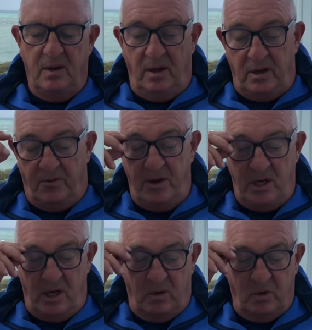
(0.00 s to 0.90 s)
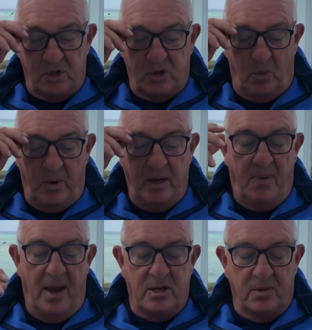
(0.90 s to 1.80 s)
Lavinia would still be in
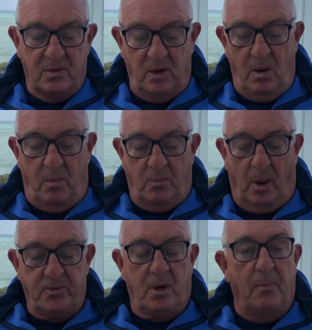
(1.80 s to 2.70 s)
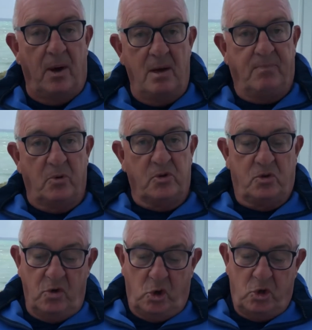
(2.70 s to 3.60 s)
bed, propped up by a bolster
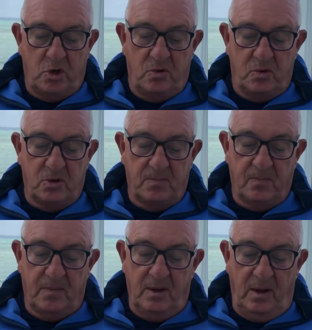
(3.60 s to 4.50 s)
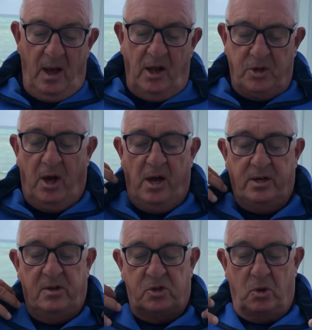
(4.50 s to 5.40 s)
and cushions, attired in
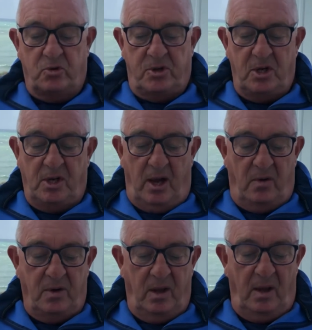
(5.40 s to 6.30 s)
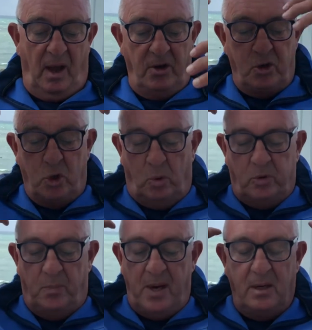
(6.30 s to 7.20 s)
a silk dressing gown and
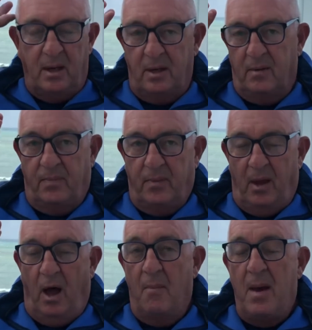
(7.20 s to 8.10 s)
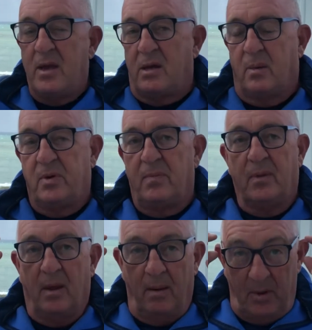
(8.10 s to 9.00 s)
jewelled beanie, her makeup
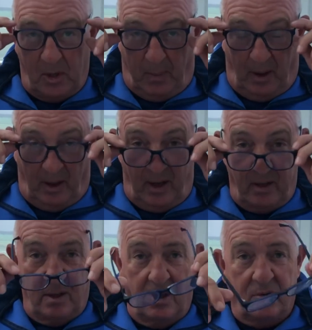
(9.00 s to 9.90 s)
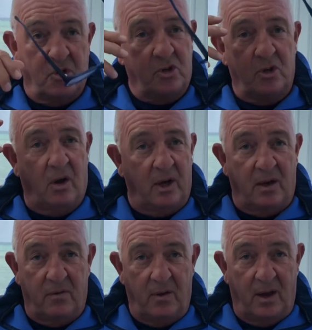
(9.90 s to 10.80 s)
misapplied to startling
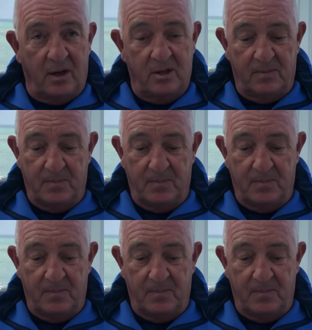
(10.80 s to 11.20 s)
effect.